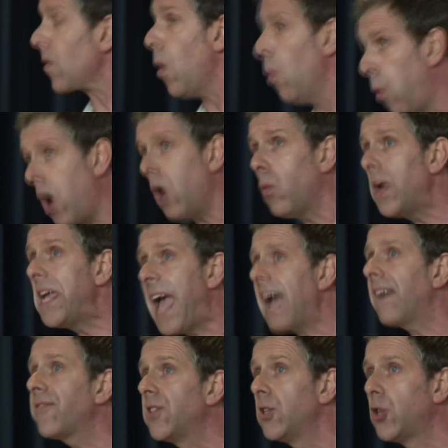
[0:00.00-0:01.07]
What we
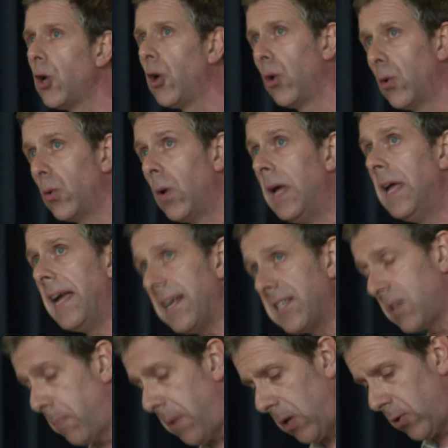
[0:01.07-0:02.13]
have to do is
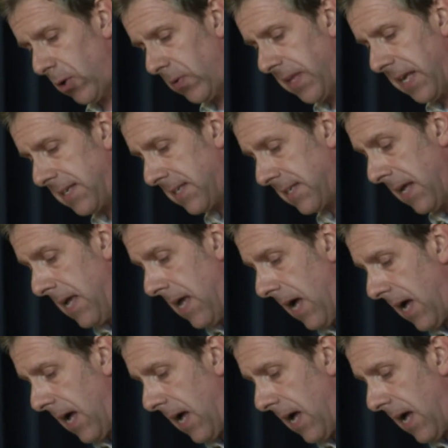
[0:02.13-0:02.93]
to build on this